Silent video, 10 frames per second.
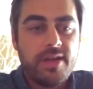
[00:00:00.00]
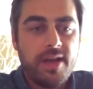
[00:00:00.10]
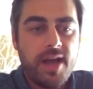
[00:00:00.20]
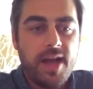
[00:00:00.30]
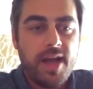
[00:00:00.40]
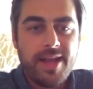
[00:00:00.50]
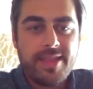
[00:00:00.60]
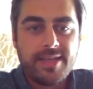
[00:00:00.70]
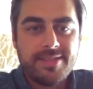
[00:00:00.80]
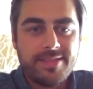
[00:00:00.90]
Uh, and I
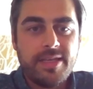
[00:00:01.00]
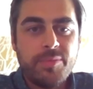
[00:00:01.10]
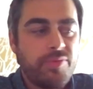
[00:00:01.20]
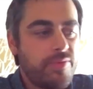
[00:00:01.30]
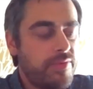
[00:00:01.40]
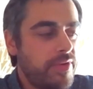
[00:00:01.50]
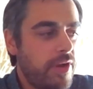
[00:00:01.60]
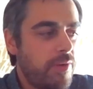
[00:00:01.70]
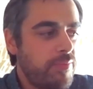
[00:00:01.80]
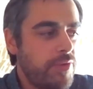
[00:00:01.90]
think sleep, you
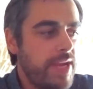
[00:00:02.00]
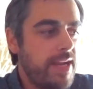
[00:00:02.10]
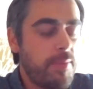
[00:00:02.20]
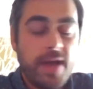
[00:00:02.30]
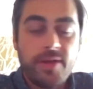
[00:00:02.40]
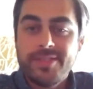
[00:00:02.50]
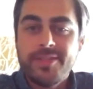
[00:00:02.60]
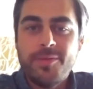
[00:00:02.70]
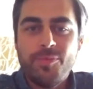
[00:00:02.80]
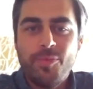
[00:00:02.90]
know, reading about
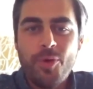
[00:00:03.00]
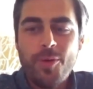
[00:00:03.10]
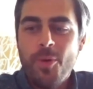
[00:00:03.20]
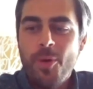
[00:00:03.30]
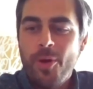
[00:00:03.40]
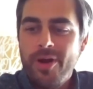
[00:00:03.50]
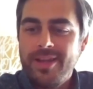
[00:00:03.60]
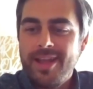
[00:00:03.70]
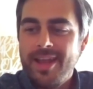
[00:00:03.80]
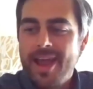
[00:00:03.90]
sleep more and more
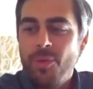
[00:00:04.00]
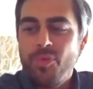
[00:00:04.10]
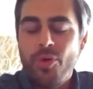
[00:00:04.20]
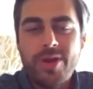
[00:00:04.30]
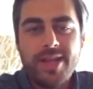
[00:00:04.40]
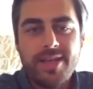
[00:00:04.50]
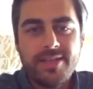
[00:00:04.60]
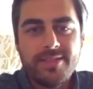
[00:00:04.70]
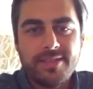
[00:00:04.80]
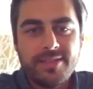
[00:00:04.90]
and, and how important it
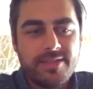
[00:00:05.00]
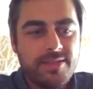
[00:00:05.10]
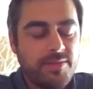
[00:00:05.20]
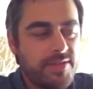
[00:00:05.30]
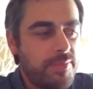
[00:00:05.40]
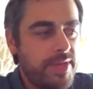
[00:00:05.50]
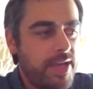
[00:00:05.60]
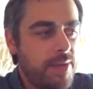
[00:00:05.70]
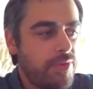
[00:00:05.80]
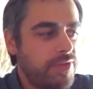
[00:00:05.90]
is, and to, to
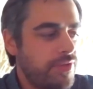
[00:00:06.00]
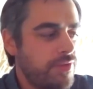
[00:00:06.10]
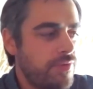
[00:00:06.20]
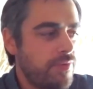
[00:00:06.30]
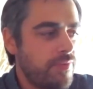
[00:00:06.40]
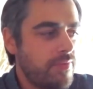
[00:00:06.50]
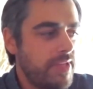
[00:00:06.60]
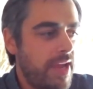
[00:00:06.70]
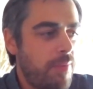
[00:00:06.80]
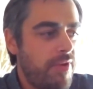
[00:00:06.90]
be able to
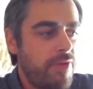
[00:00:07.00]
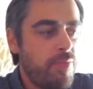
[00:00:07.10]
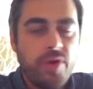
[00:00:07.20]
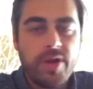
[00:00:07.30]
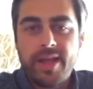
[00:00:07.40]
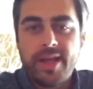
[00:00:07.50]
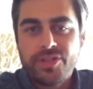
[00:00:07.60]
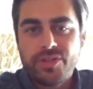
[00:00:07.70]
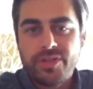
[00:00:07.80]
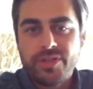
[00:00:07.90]
get up every morning and
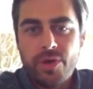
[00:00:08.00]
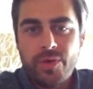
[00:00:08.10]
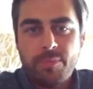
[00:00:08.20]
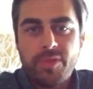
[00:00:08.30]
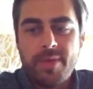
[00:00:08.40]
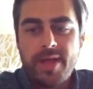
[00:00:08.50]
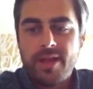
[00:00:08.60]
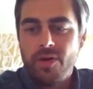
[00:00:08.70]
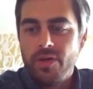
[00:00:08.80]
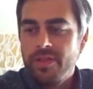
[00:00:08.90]
actually go
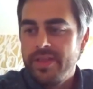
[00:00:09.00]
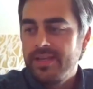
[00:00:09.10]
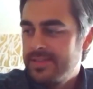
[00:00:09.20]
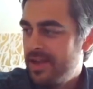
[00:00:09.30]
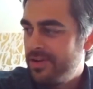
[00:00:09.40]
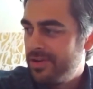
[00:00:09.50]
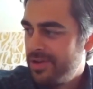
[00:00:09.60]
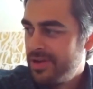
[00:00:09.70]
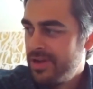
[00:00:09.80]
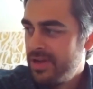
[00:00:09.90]
implement all the things that are
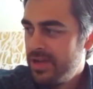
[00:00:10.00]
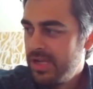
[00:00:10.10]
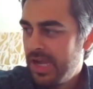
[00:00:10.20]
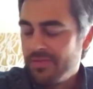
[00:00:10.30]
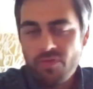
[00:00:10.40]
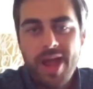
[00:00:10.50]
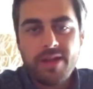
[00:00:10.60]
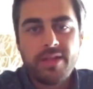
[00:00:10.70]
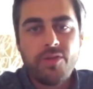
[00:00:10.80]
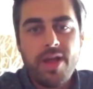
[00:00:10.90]
kind of
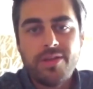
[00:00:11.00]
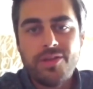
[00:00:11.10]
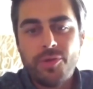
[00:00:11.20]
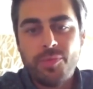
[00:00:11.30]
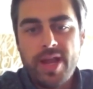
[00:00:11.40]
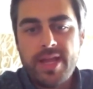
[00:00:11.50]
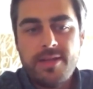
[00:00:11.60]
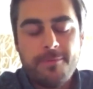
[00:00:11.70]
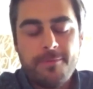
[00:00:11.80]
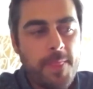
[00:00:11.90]
rattling around in your
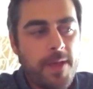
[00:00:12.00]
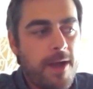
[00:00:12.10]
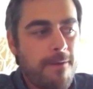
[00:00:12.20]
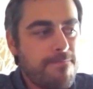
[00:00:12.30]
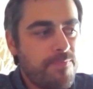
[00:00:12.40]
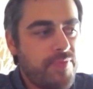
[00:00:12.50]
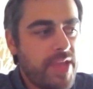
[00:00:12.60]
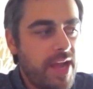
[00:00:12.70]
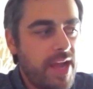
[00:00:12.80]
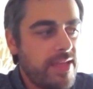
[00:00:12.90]
brain. Um,
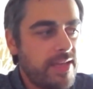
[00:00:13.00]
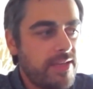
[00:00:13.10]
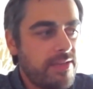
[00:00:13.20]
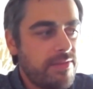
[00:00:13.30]
and I think